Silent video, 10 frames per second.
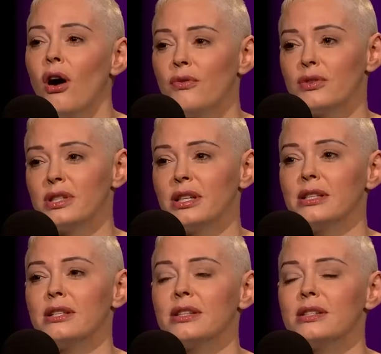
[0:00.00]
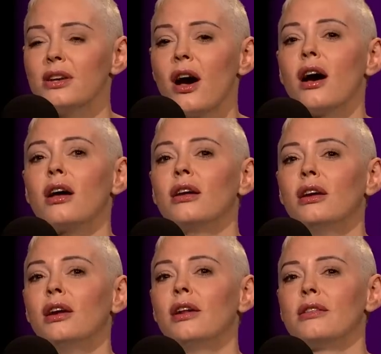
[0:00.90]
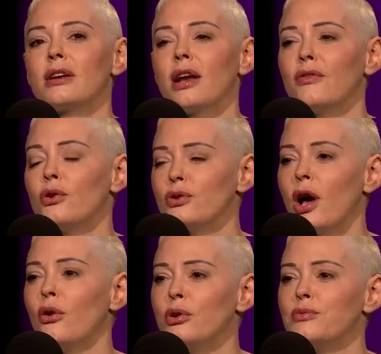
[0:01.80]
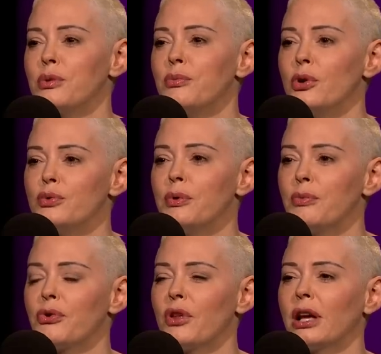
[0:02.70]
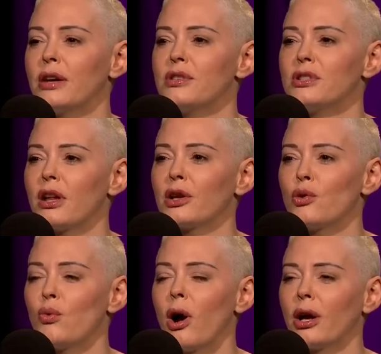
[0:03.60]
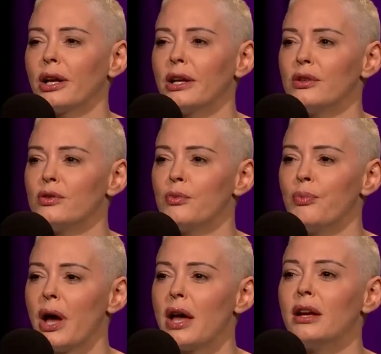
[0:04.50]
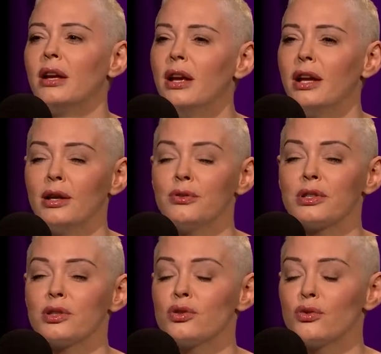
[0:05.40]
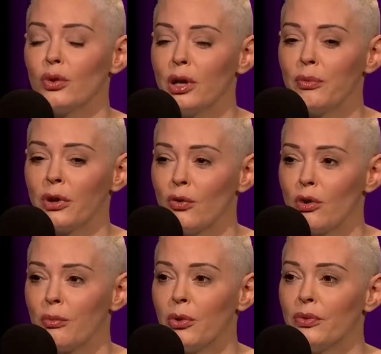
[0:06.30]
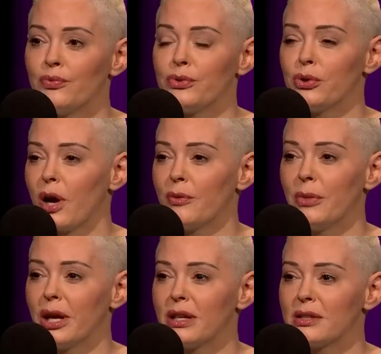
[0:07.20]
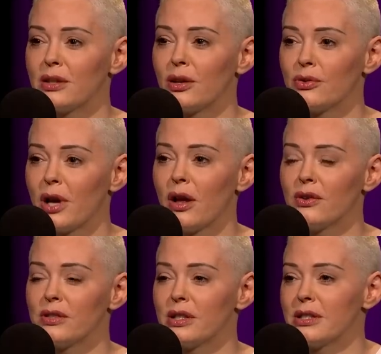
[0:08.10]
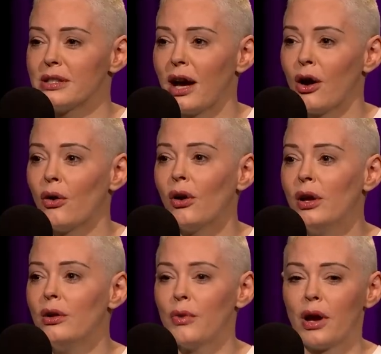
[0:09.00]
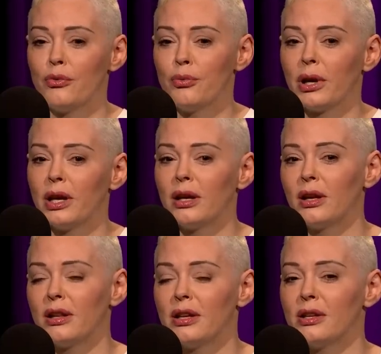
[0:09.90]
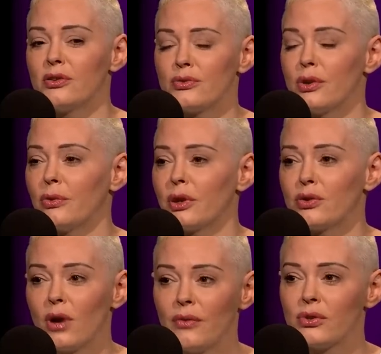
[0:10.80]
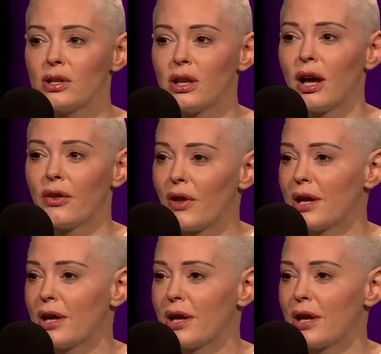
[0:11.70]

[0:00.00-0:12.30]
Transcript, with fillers: offices. It's not the kind of hotel rooms that most people think of. It's not like you're walking in, there's a bed. And it was extremely normal to have meetings in hotels. This is how everybody in the industry really travels a lot, and